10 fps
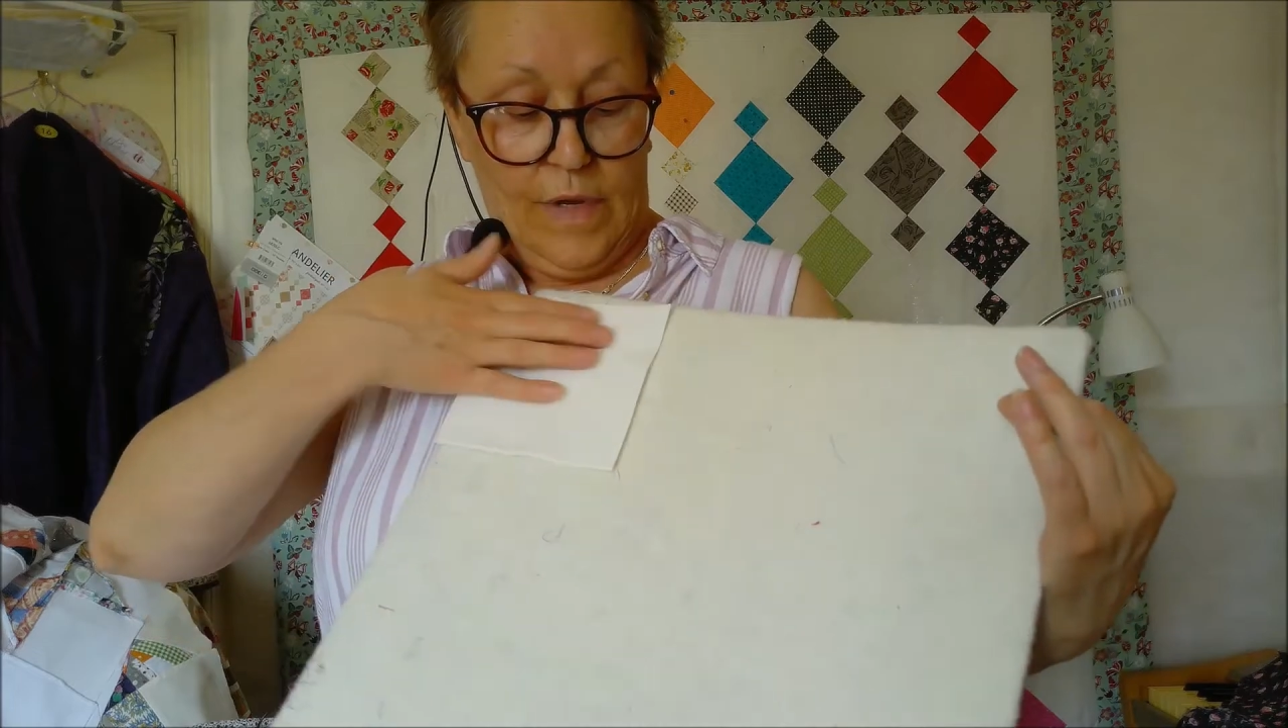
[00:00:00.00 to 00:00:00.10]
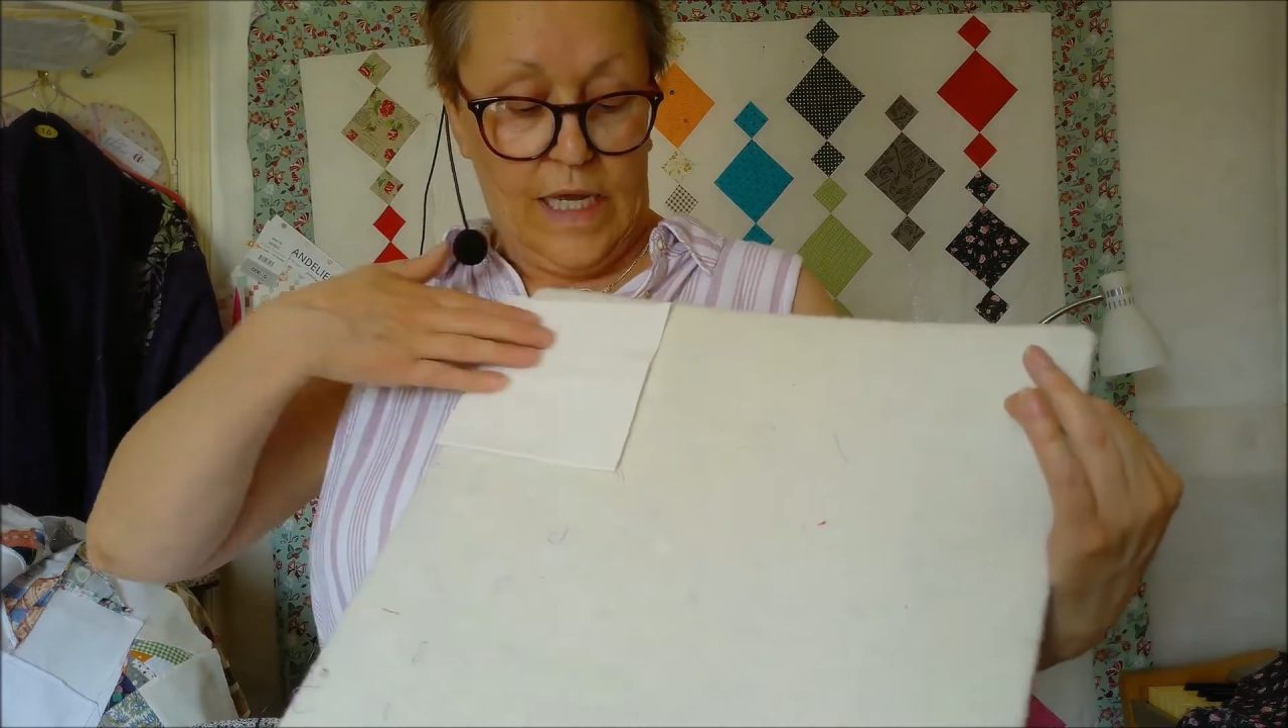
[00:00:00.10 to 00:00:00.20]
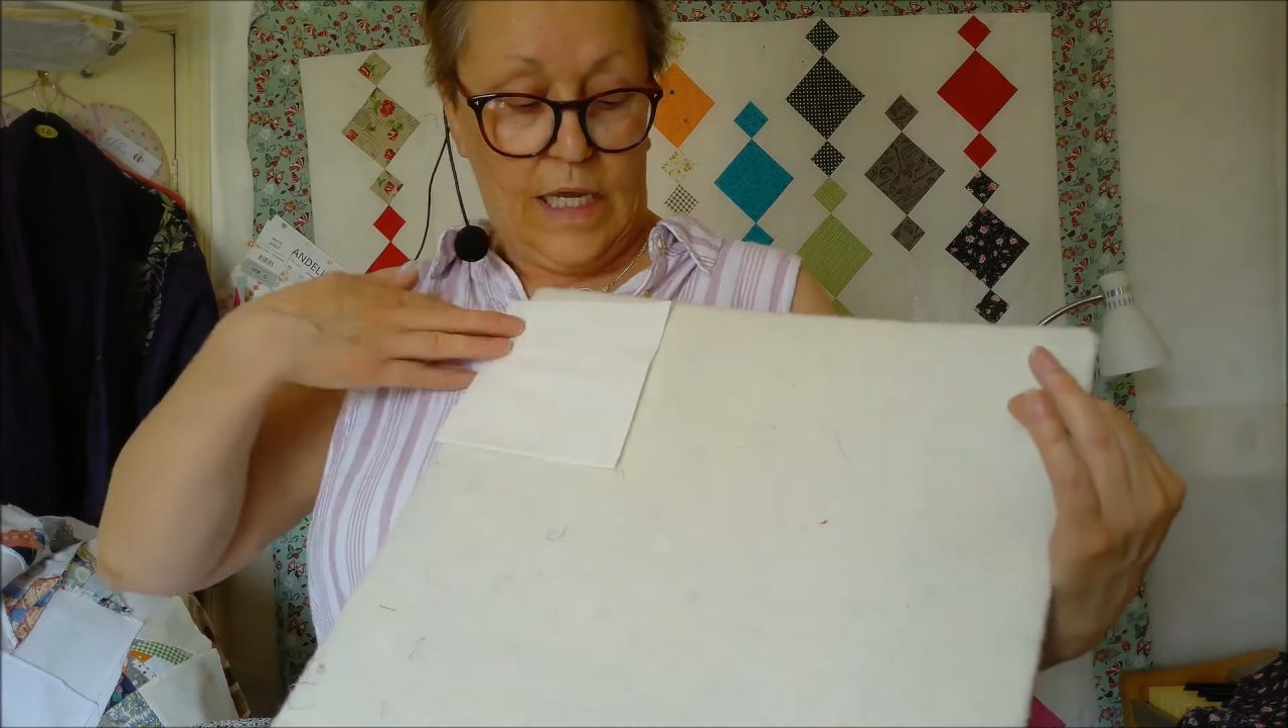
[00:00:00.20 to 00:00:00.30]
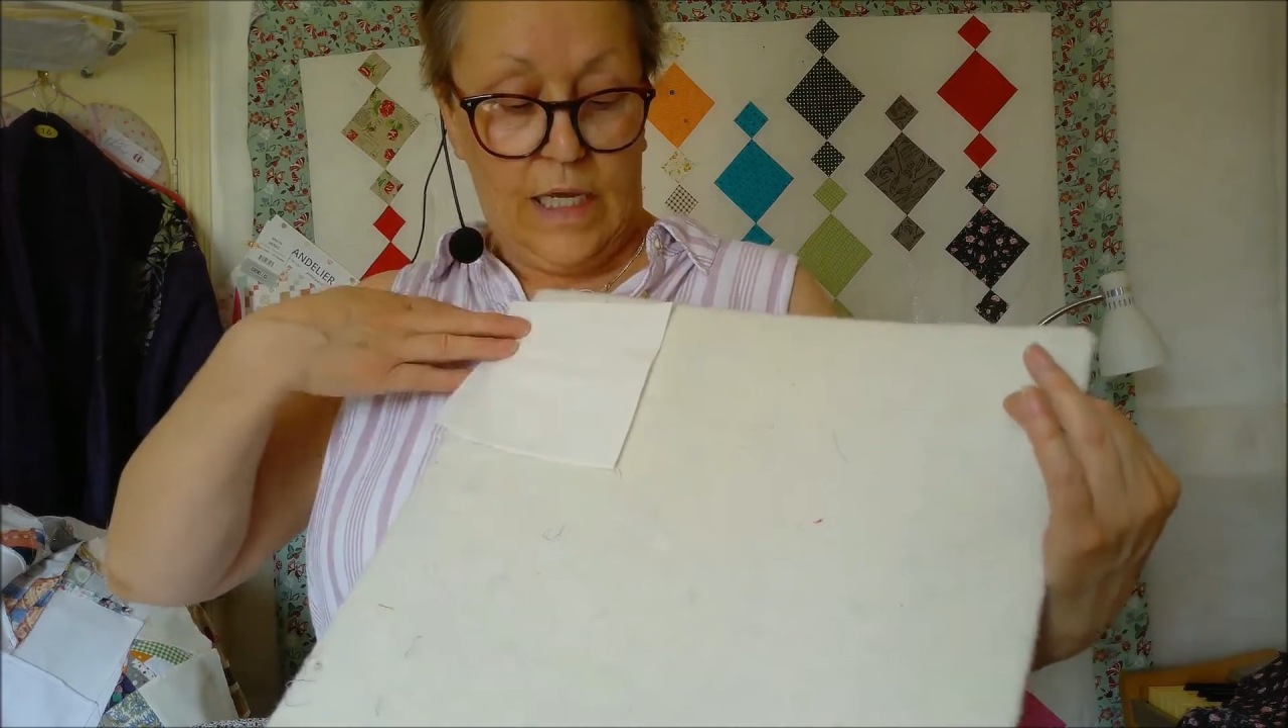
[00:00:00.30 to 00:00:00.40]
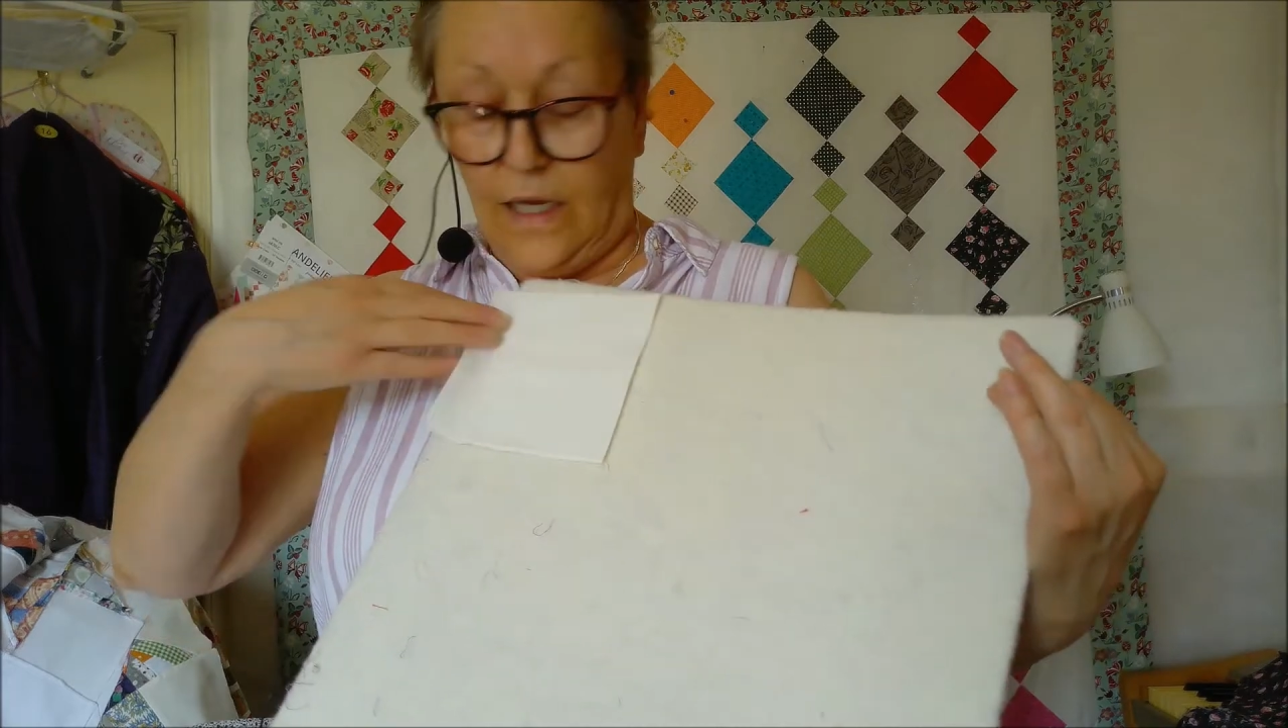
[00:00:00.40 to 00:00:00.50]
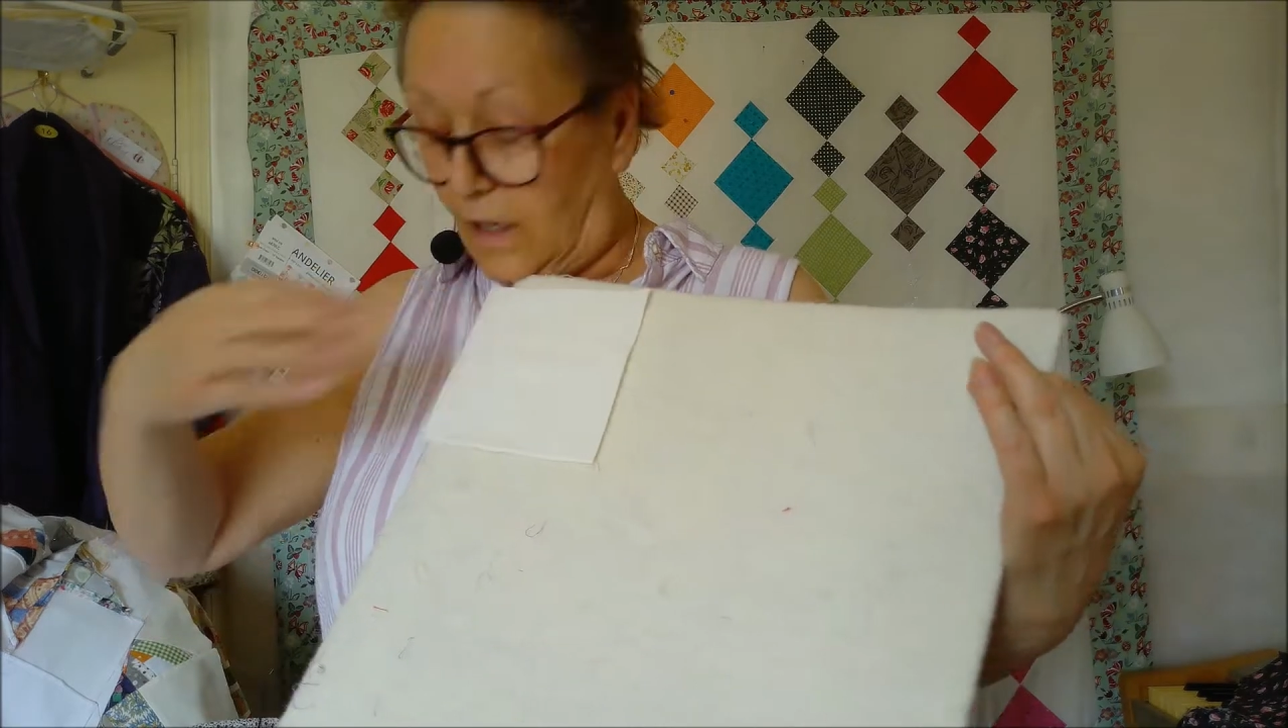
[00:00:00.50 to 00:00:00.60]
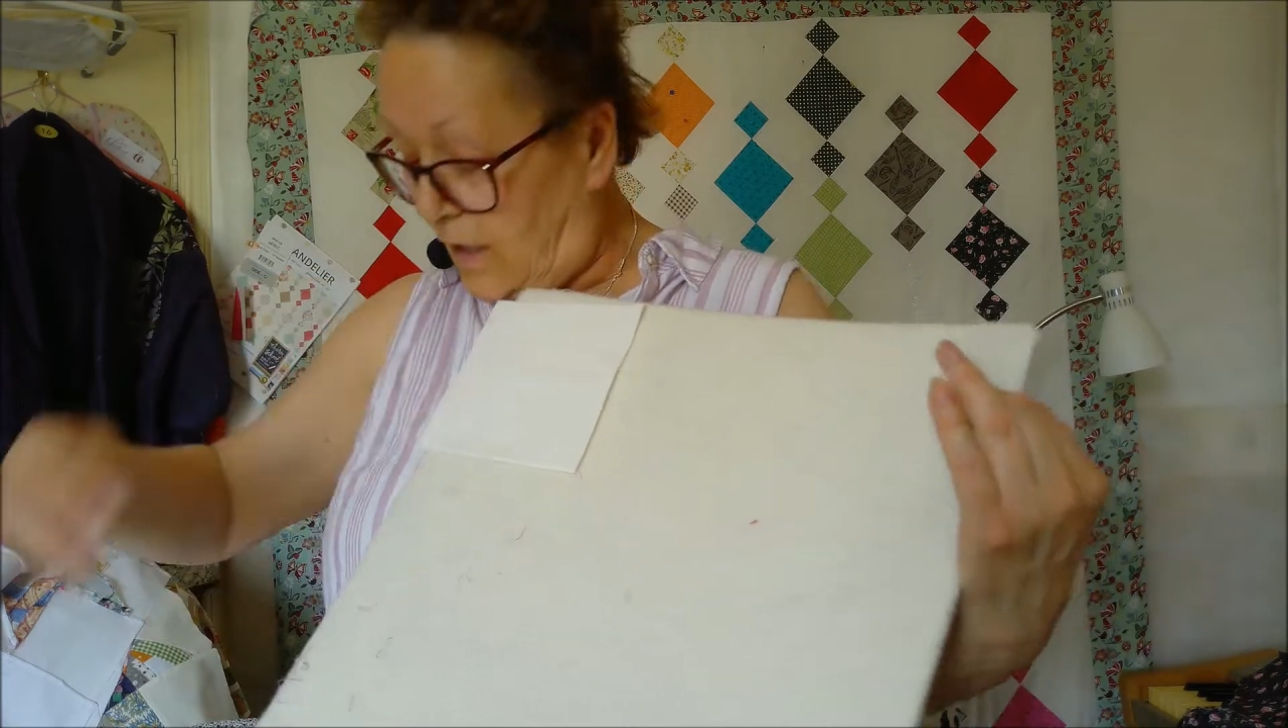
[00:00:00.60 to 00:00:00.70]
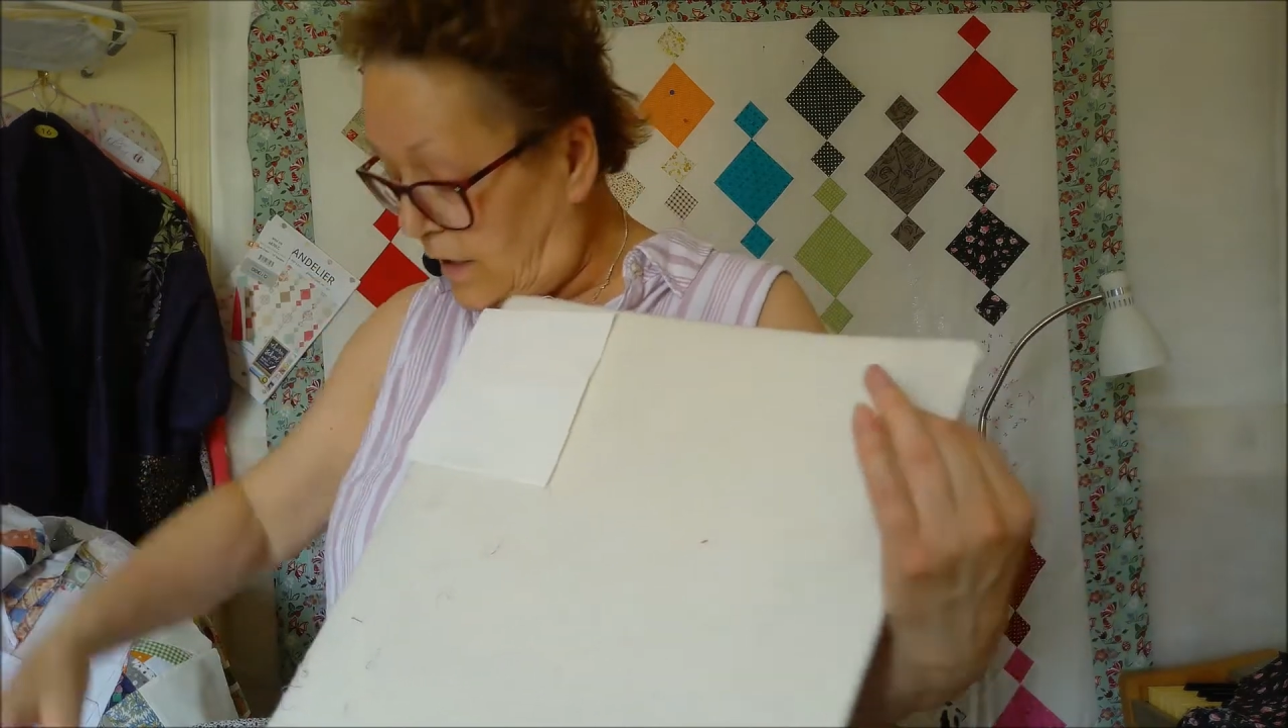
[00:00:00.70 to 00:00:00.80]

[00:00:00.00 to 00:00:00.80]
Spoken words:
making